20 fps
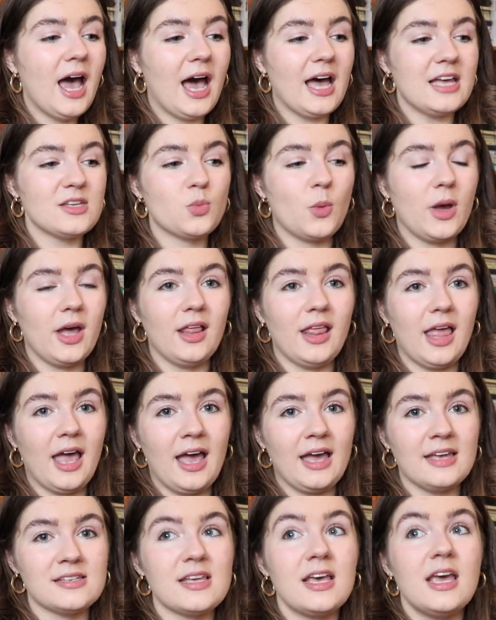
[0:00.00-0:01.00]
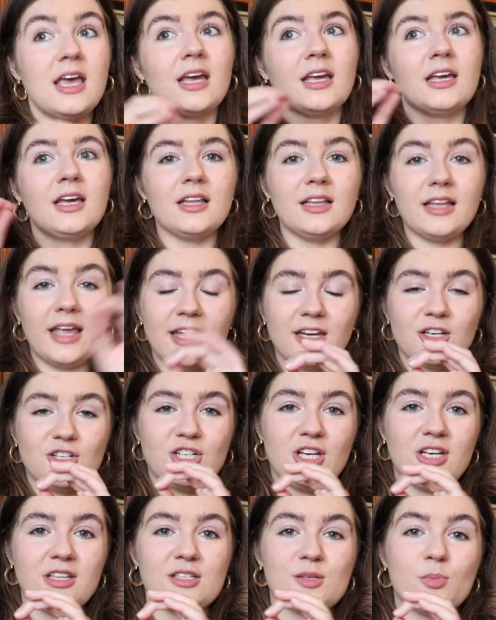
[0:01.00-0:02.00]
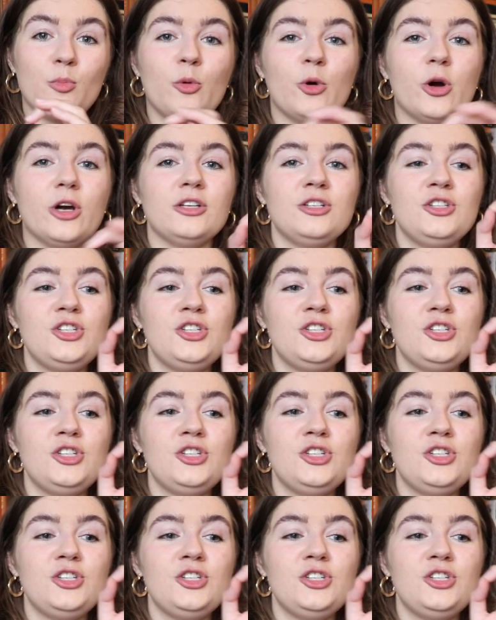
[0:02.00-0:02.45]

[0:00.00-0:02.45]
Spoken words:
as well as collections more